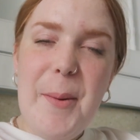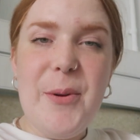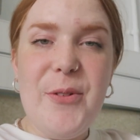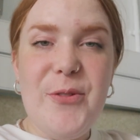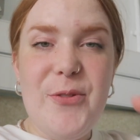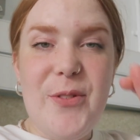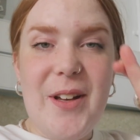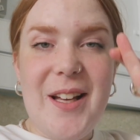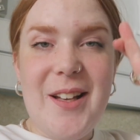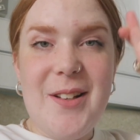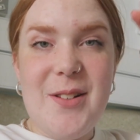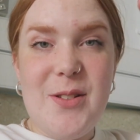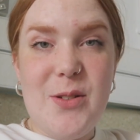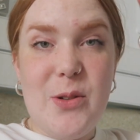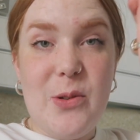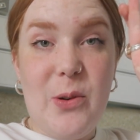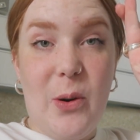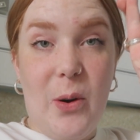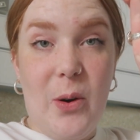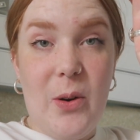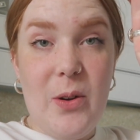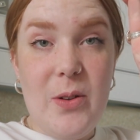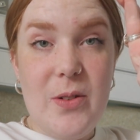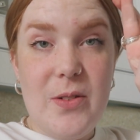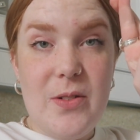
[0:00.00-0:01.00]
But fingers
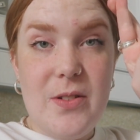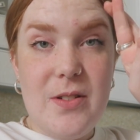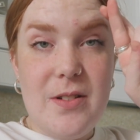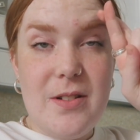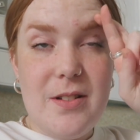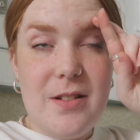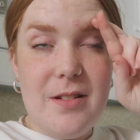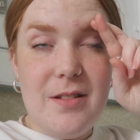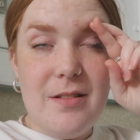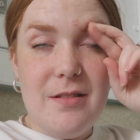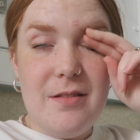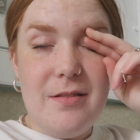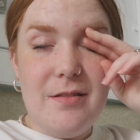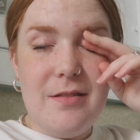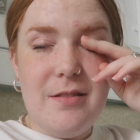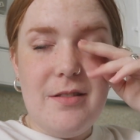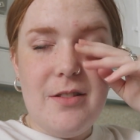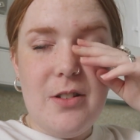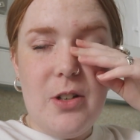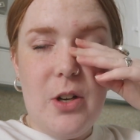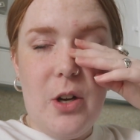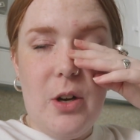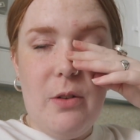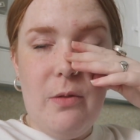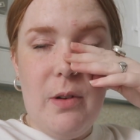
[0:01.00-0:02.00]
crossed,
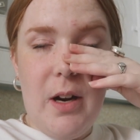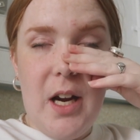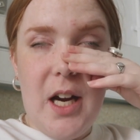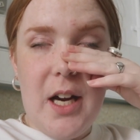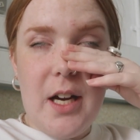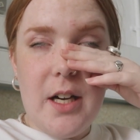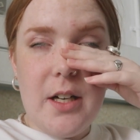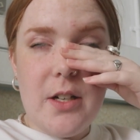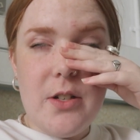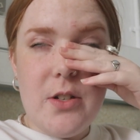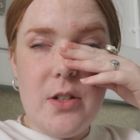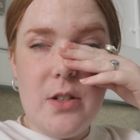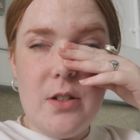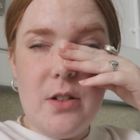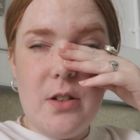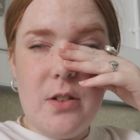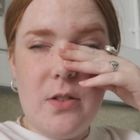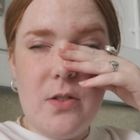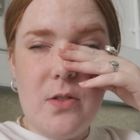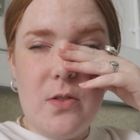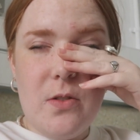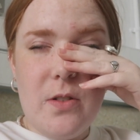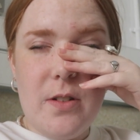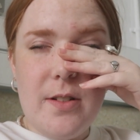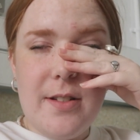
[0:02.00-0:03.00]
no reaction,
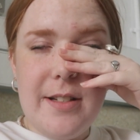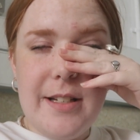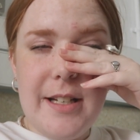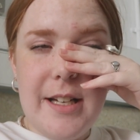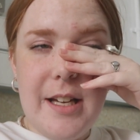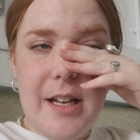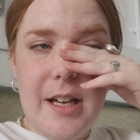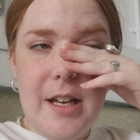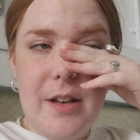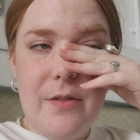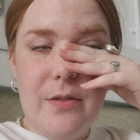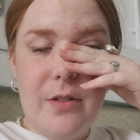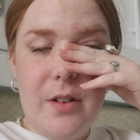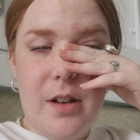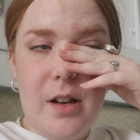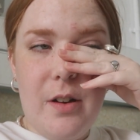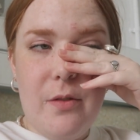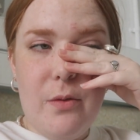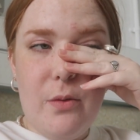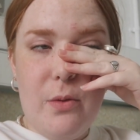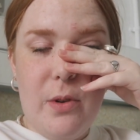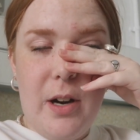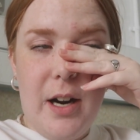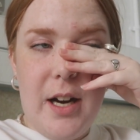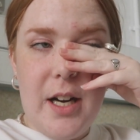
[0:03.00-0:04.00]
because honestly, if I
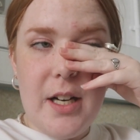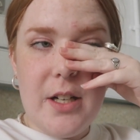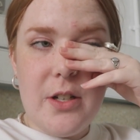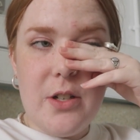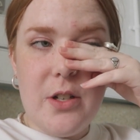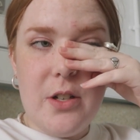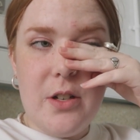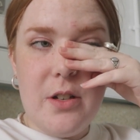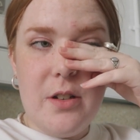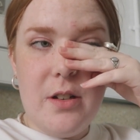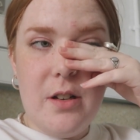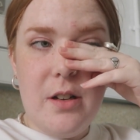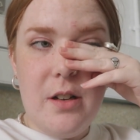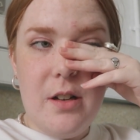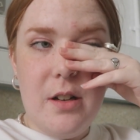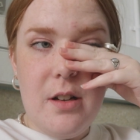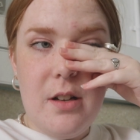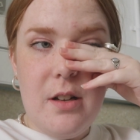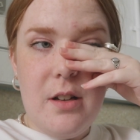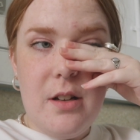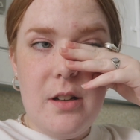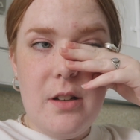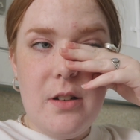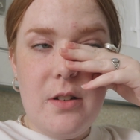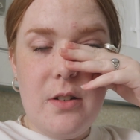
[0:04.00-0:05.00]
have a reaction
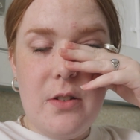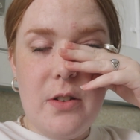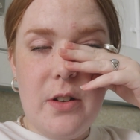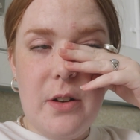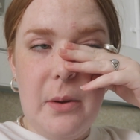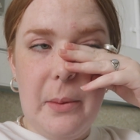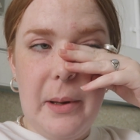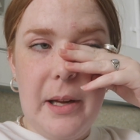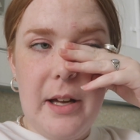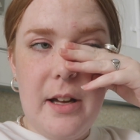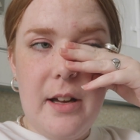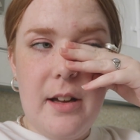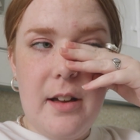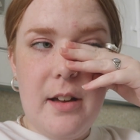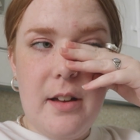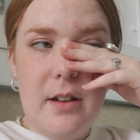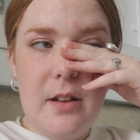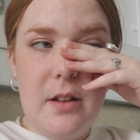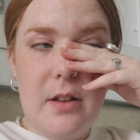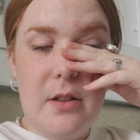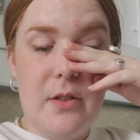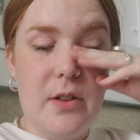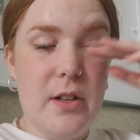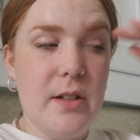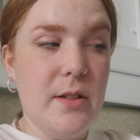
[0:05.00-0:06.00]
to it
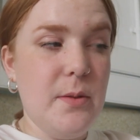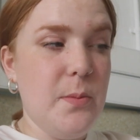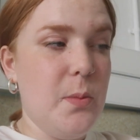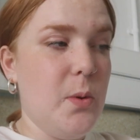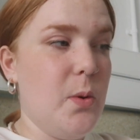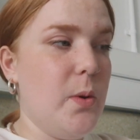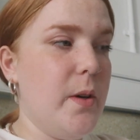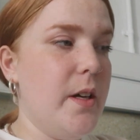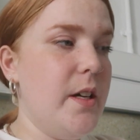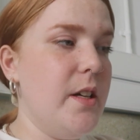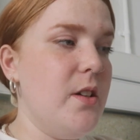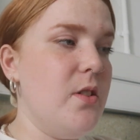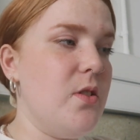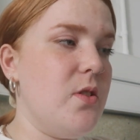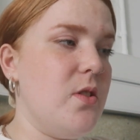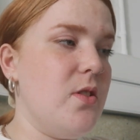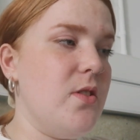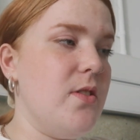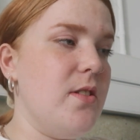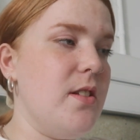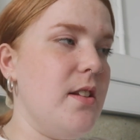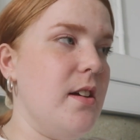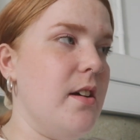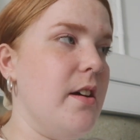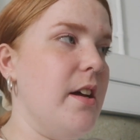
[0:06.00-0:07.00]
at this point,
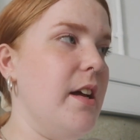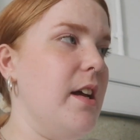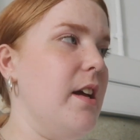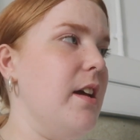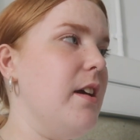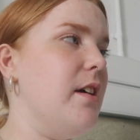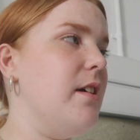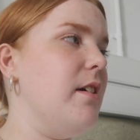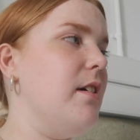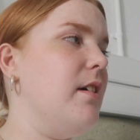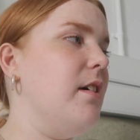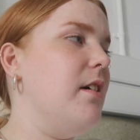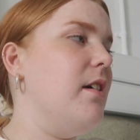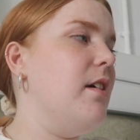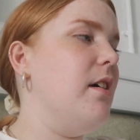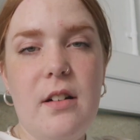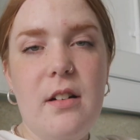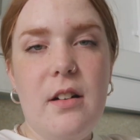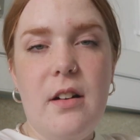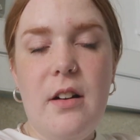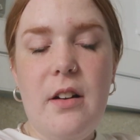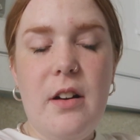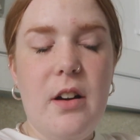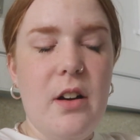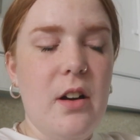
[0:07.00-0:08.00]
just like,
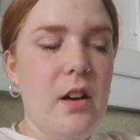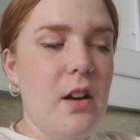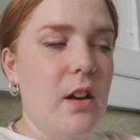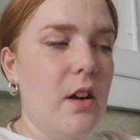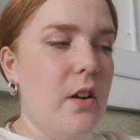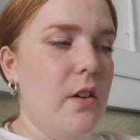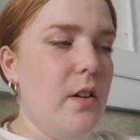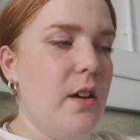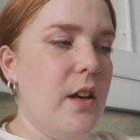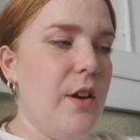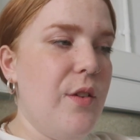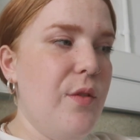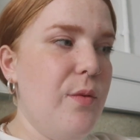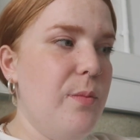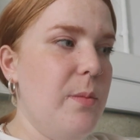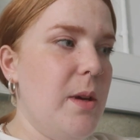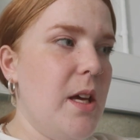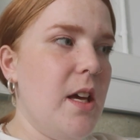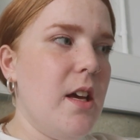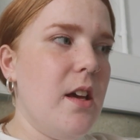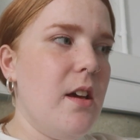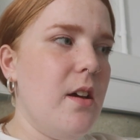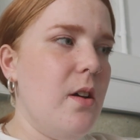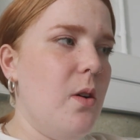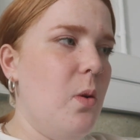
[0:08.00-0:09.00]
I don't know, give
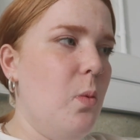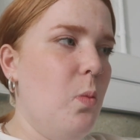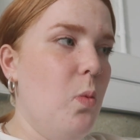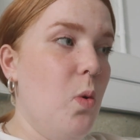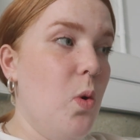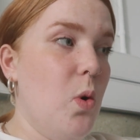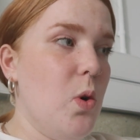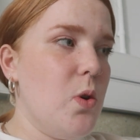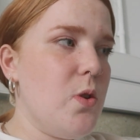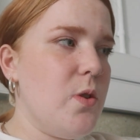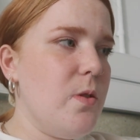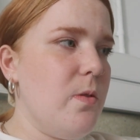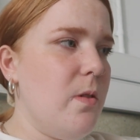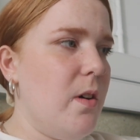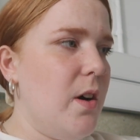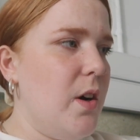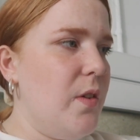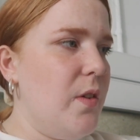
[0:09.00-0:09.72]
me water